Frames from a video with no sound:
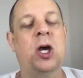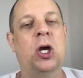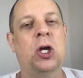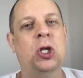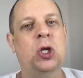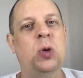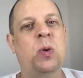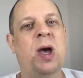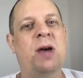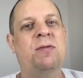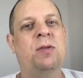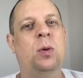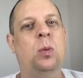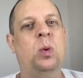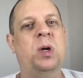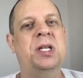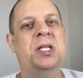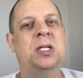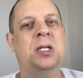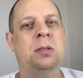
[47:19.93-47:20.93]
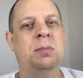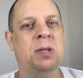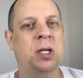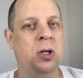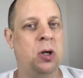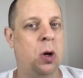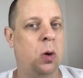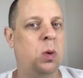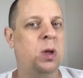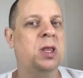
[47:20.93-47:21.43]
you have the wisdom to
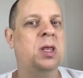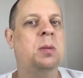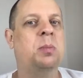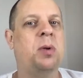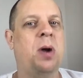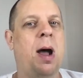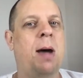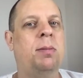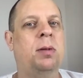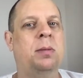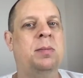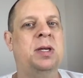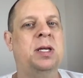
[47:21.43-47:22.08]
know what the problem